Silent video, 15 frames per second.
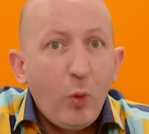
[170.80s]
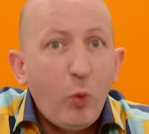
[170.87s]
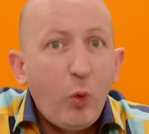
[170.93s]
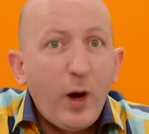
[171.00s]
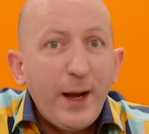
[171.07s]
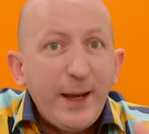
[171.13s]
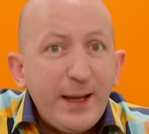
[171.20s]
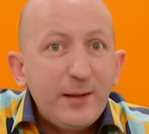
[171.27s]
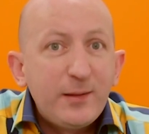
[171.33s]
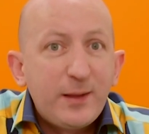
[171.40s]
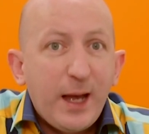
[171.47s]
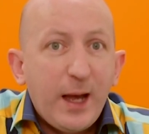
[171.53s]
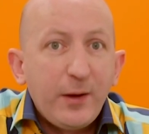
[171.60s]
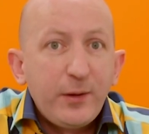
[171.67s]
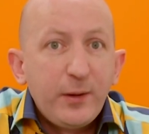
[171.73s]
Why is
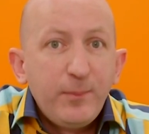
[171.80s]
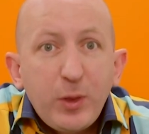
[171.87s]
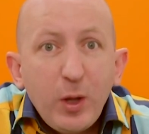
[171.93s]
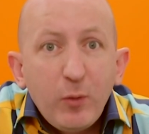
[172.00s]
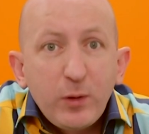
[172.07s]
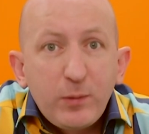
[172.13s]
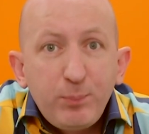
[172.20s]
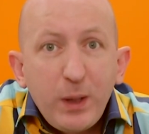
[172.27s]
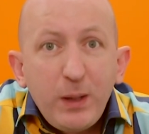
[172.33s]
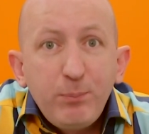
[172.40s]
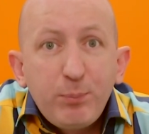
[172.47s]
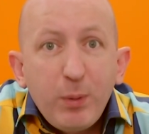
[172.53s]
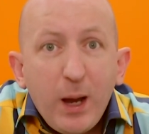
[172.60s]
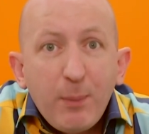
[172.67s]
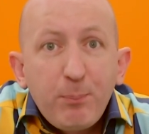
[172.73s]
that? There has been